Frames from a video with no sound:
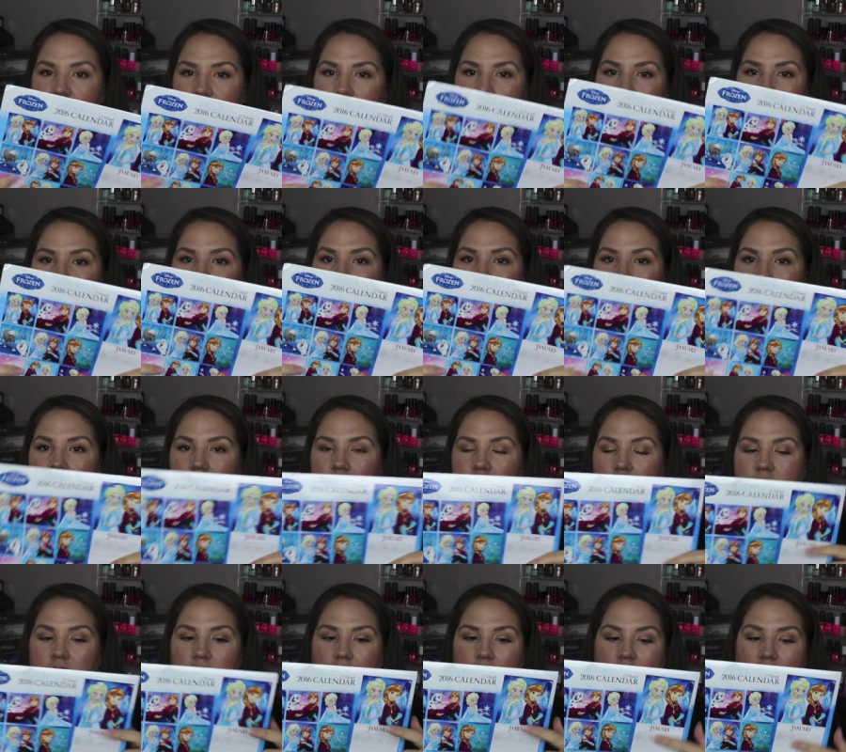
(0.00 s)
on the back,
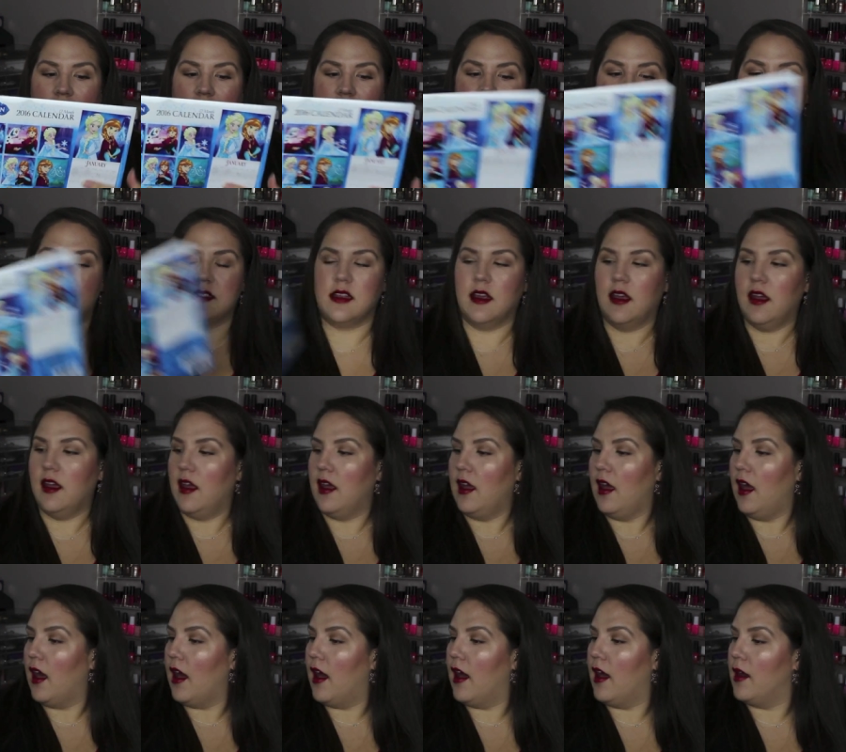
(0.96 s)
and then it has
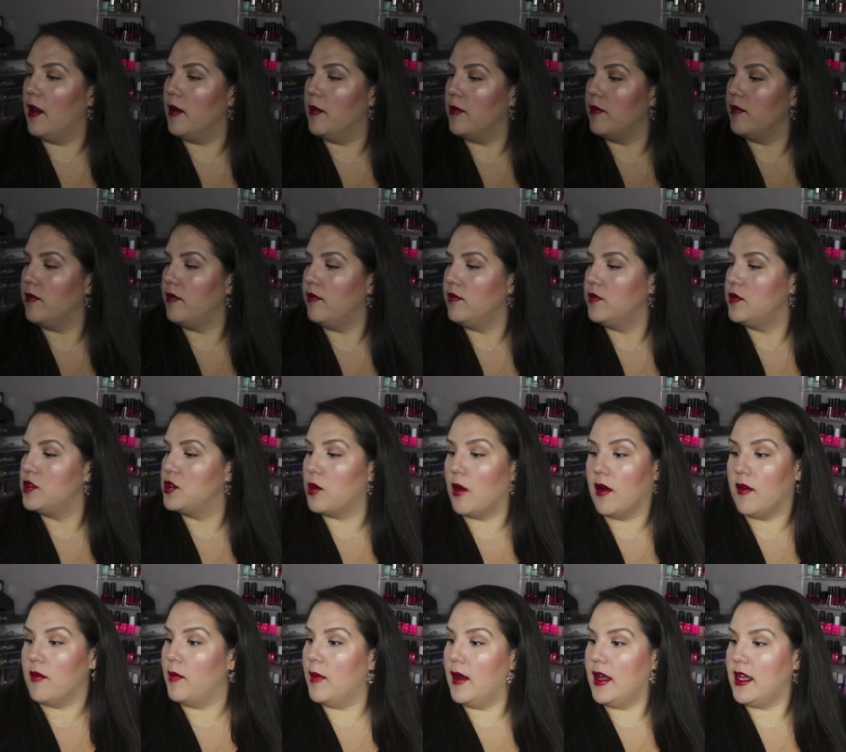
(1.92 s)
um,
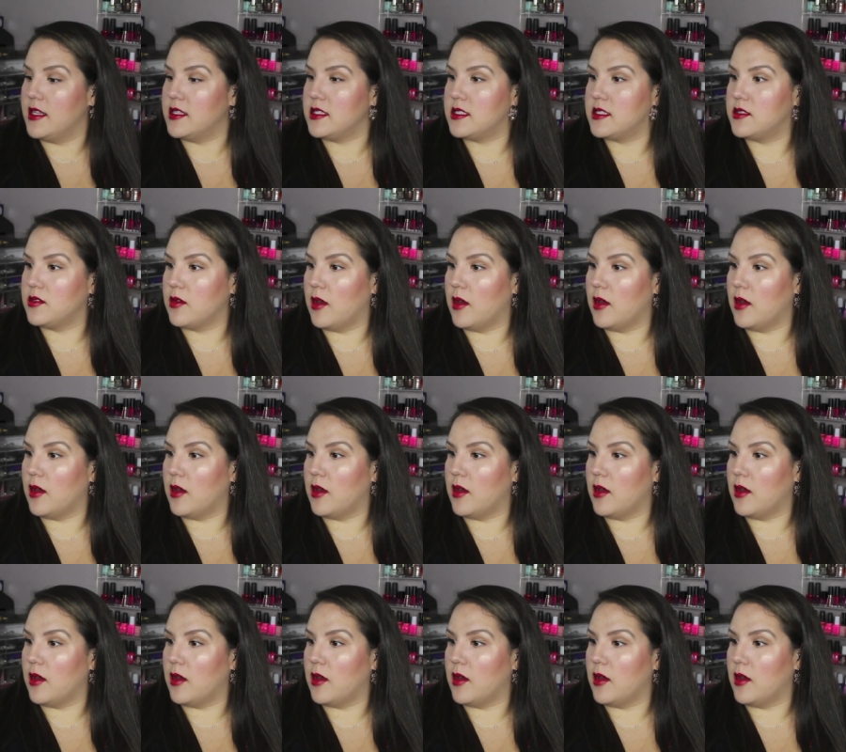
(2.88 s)
12 months.